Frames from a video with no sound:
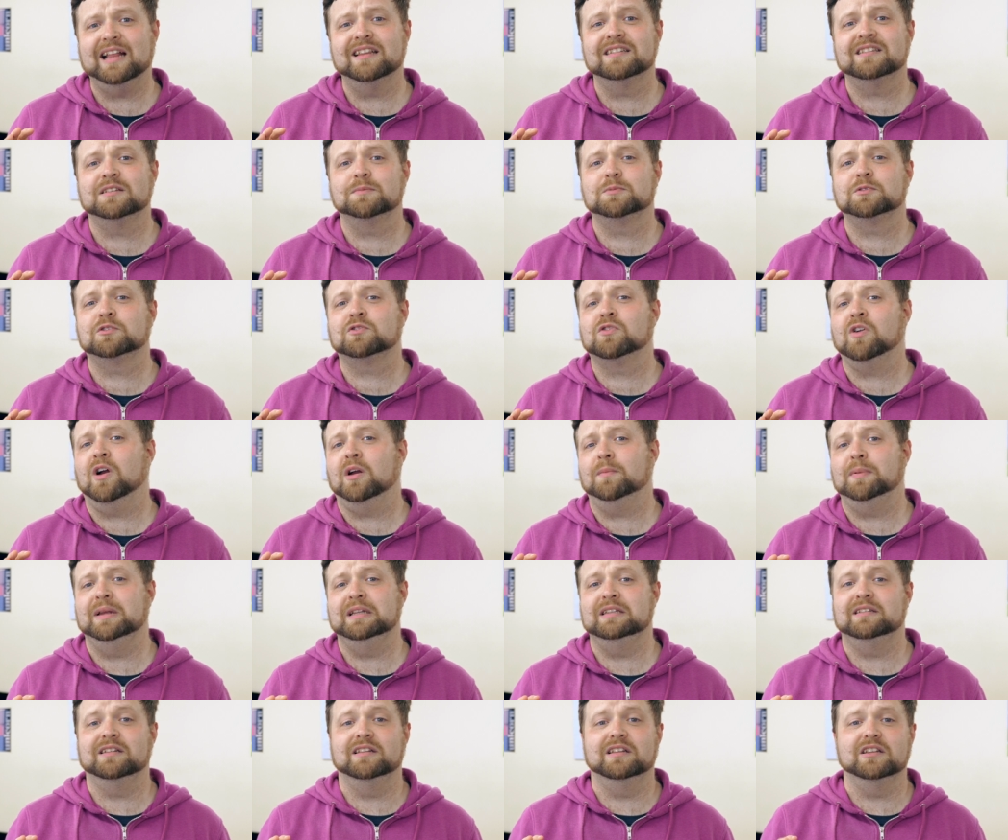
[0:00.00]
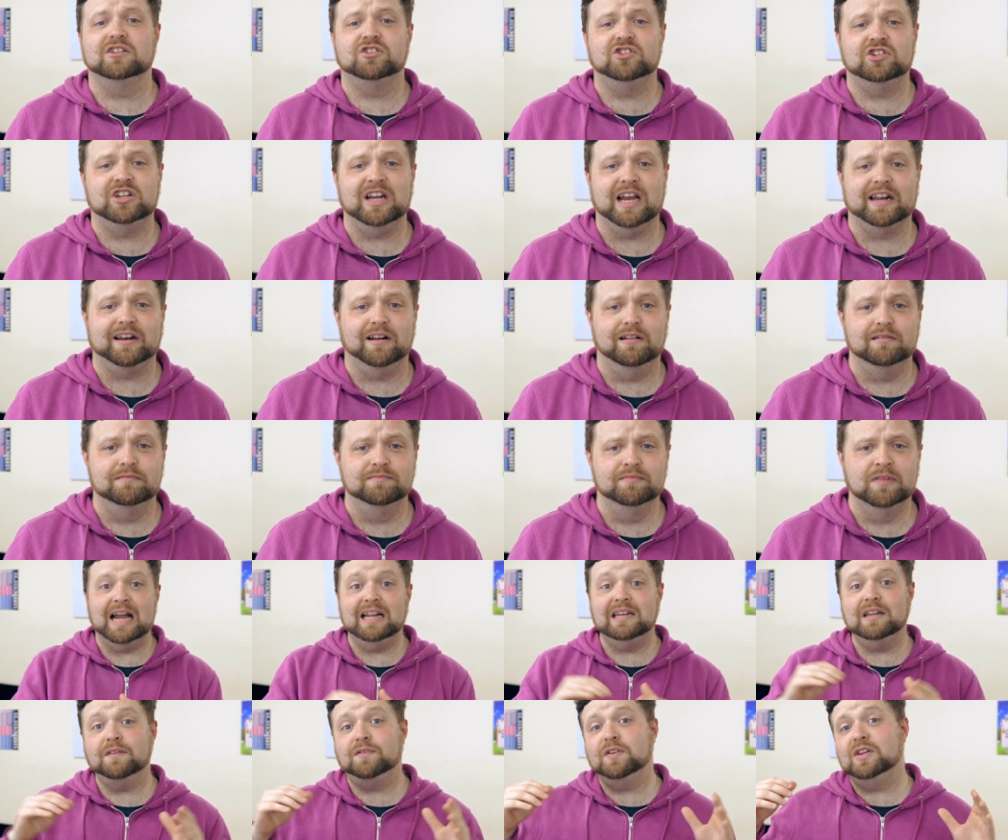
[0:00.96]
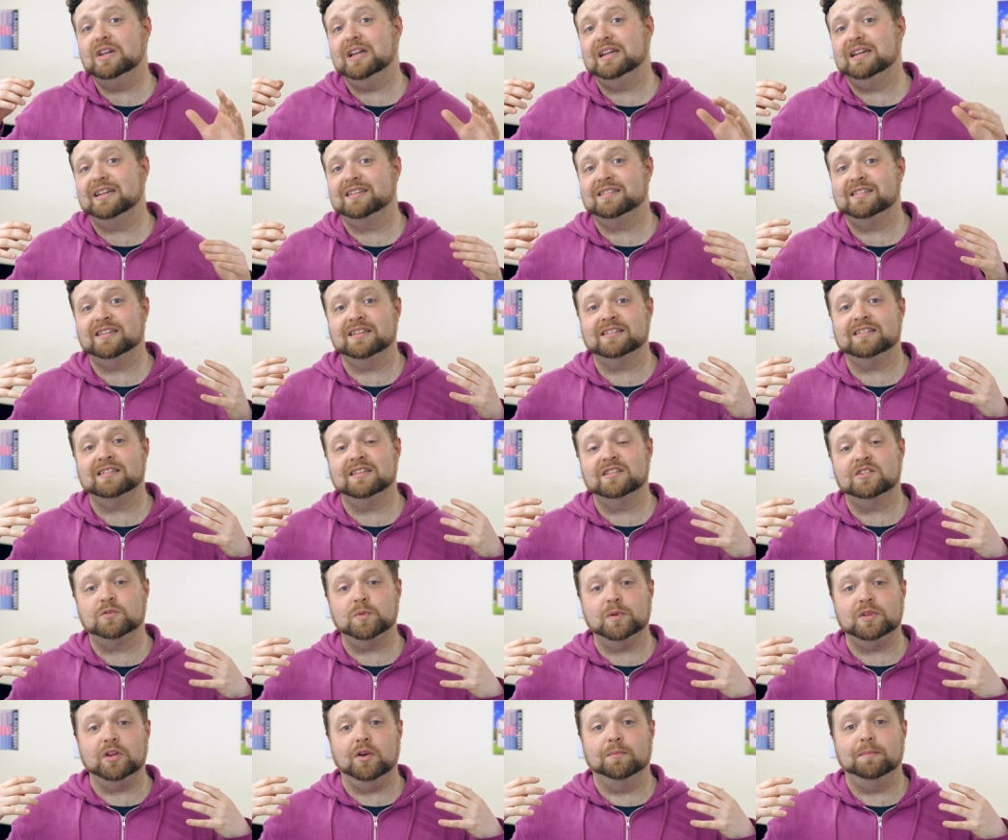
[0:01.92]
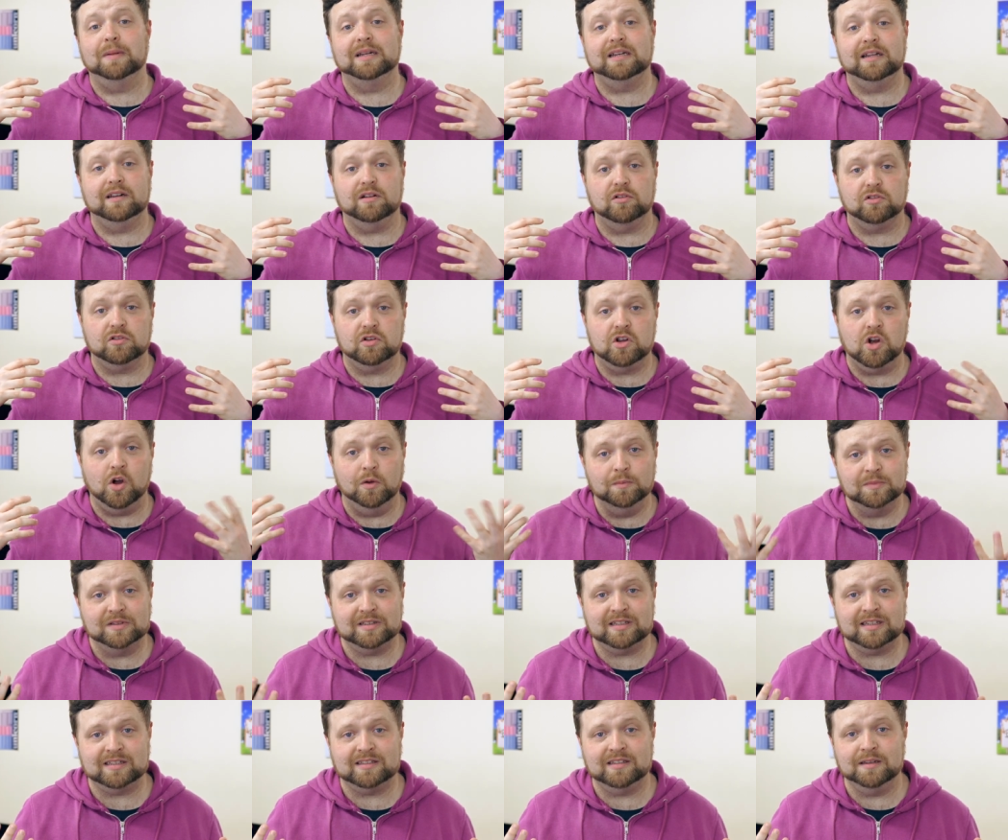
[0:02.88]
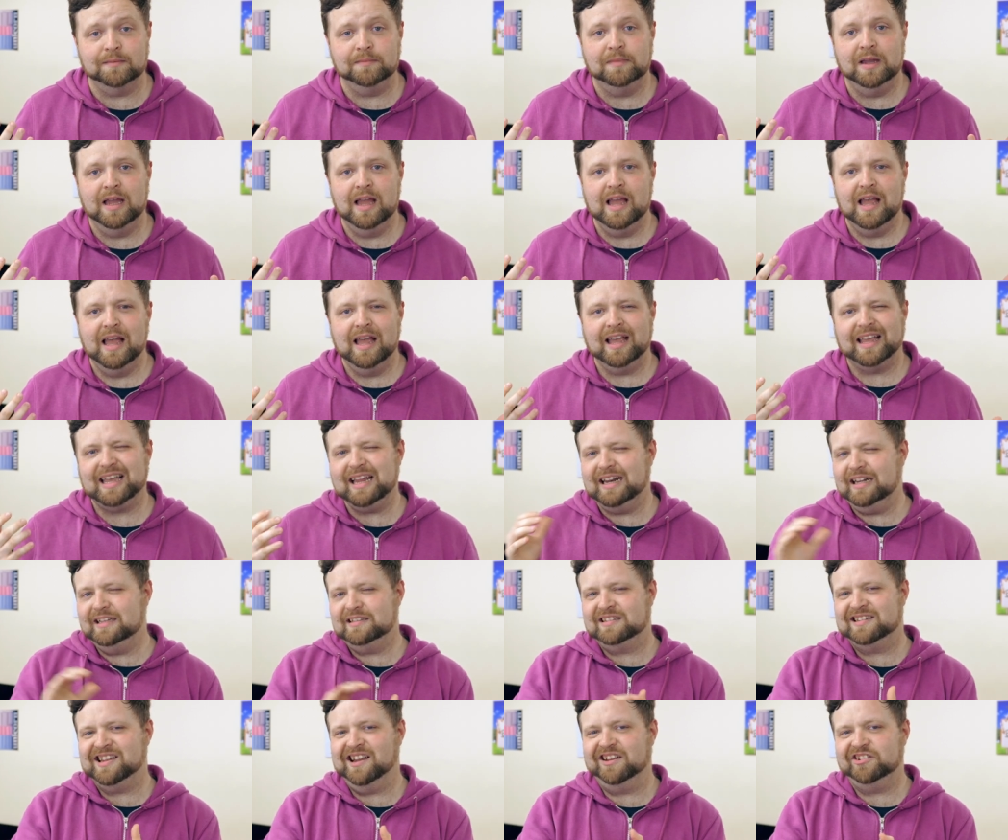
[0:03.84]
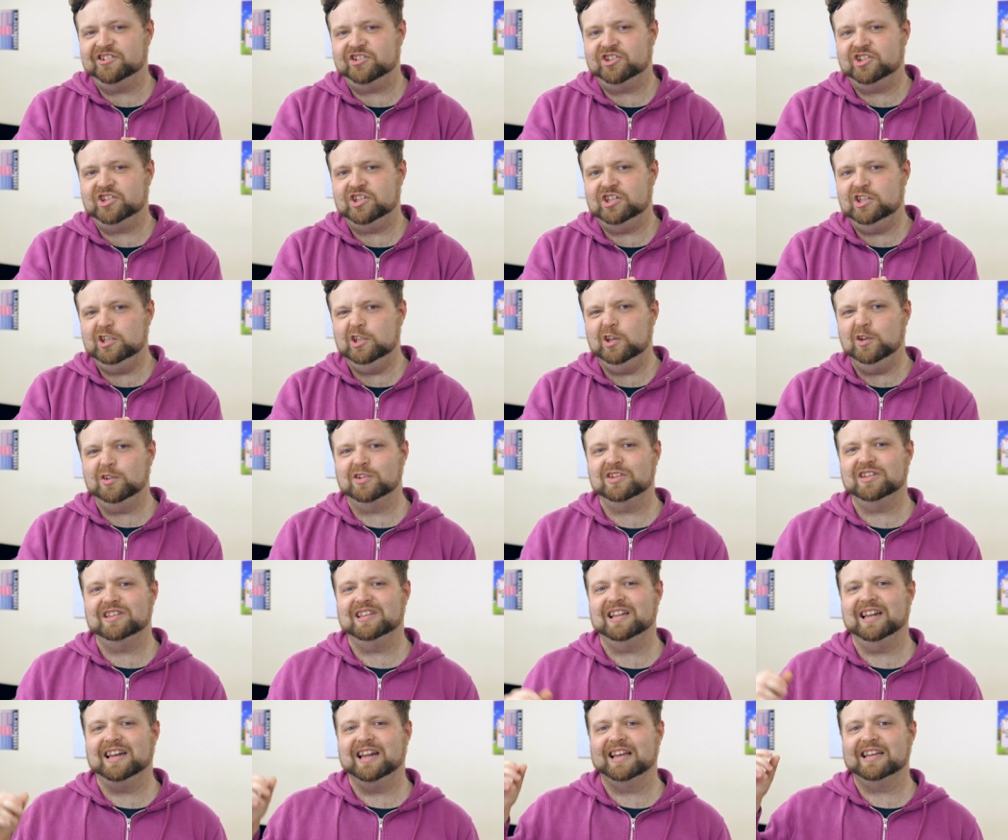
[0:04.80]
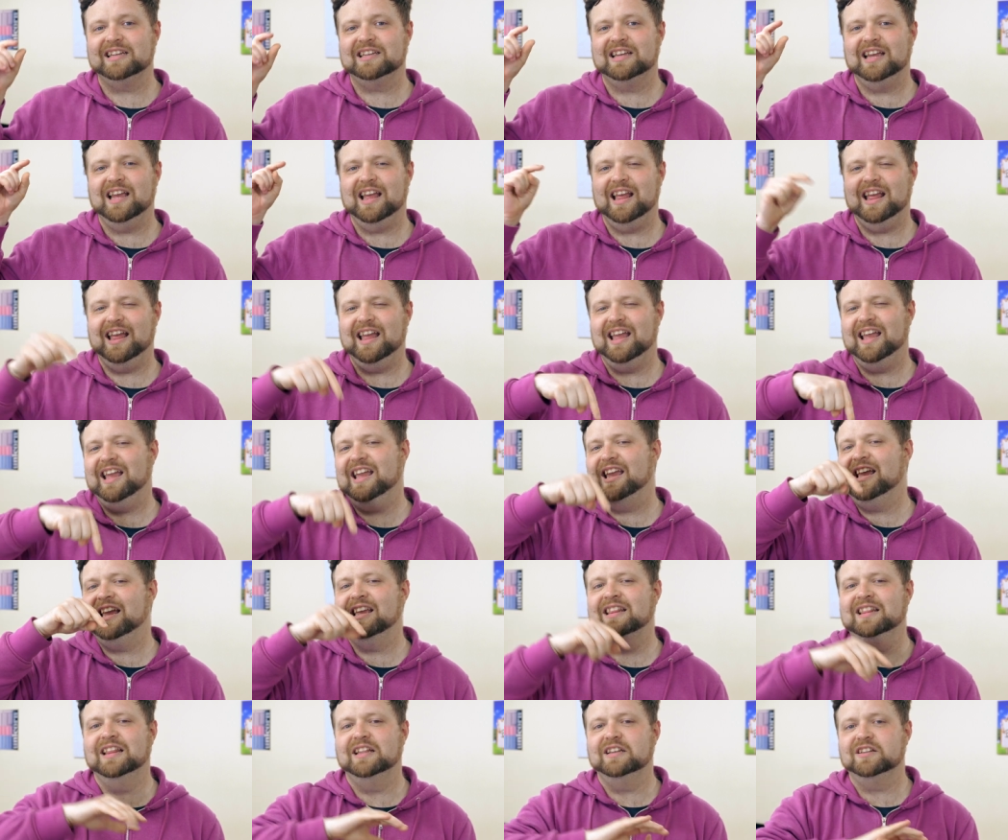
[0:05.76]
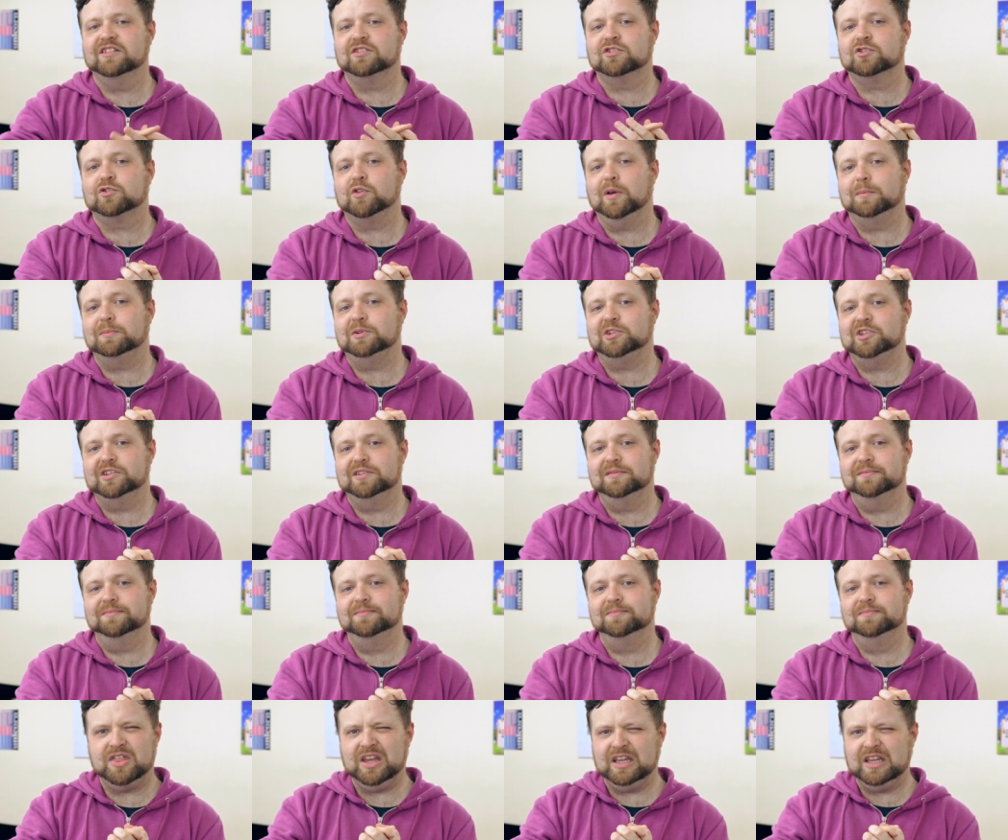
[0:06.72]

and subscribing to the channel. And if you need assistance with your Monday.com system, get in touch using the link in the description.